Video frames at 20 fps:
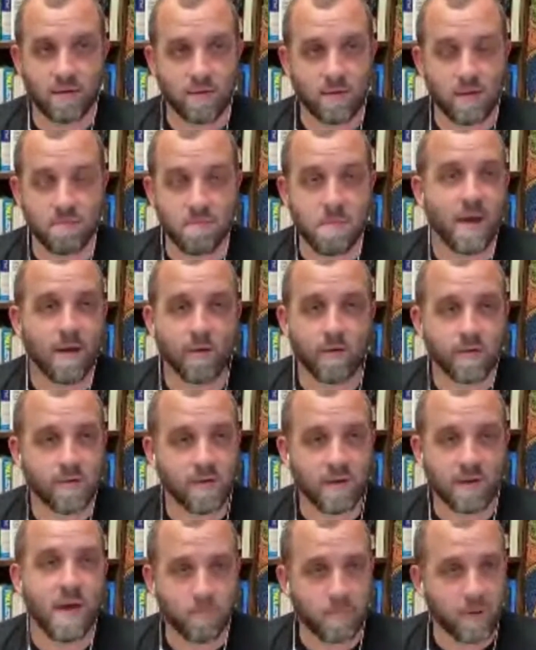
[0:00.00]
it pales
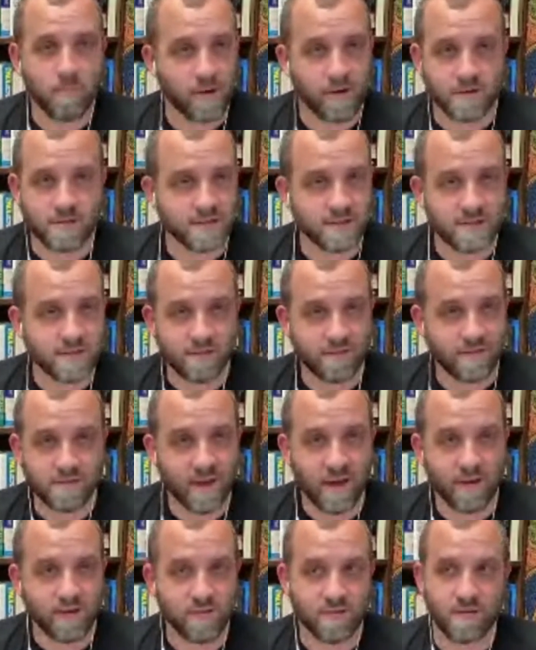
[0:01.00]
in comparison to the
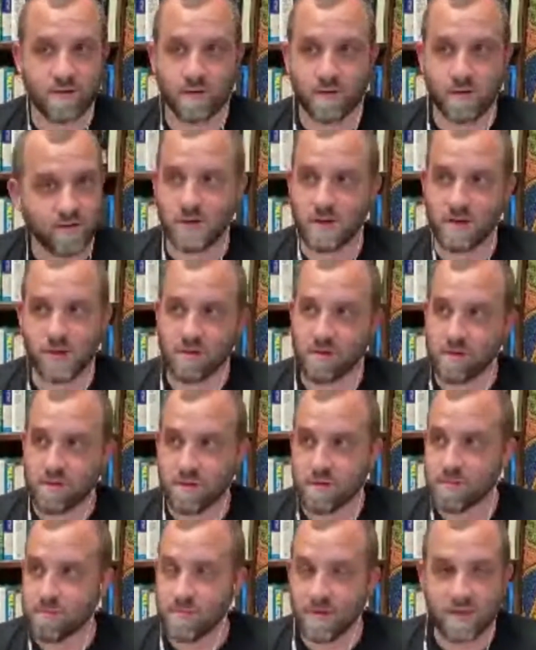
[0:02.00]
value of knowing
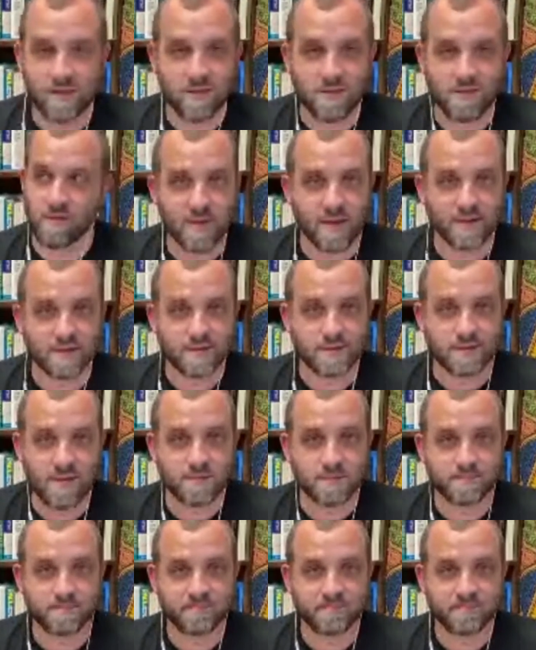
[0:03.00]
Jesus. It just does.